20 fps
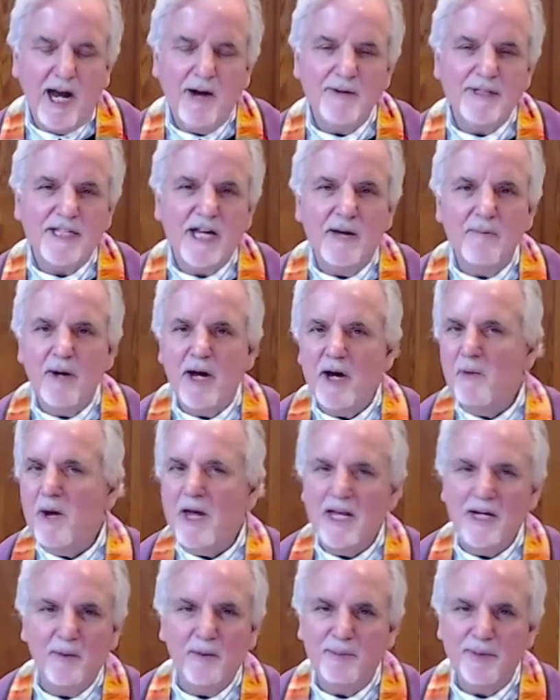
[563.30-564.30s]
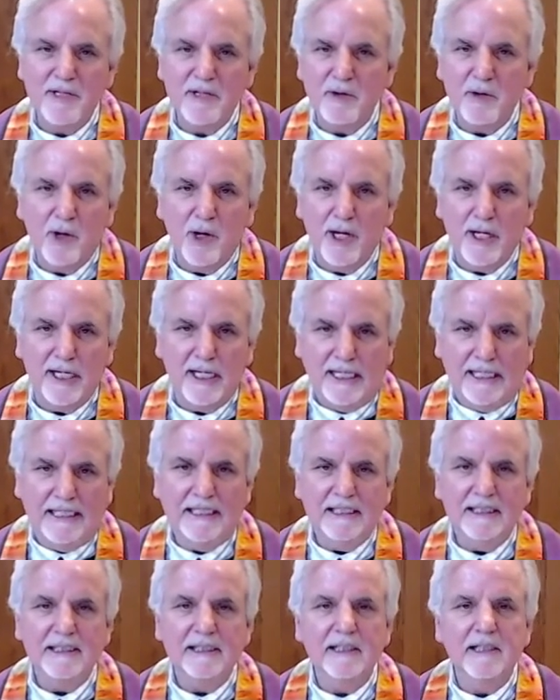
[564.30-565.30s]
But I was on my way to
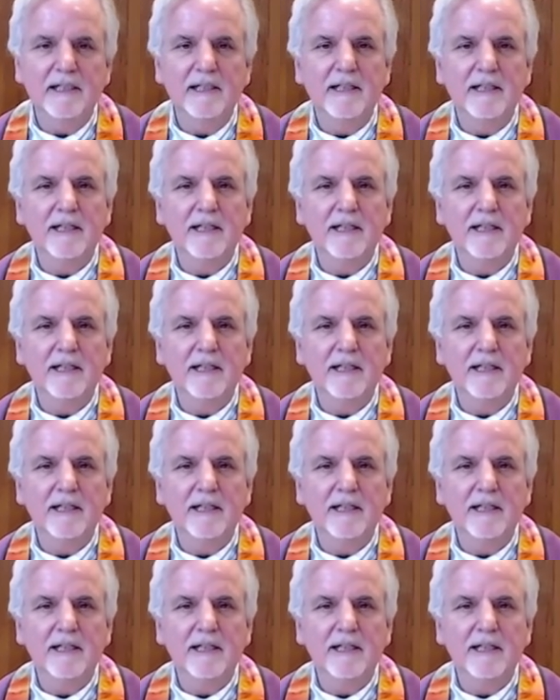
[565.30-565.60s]
Peoria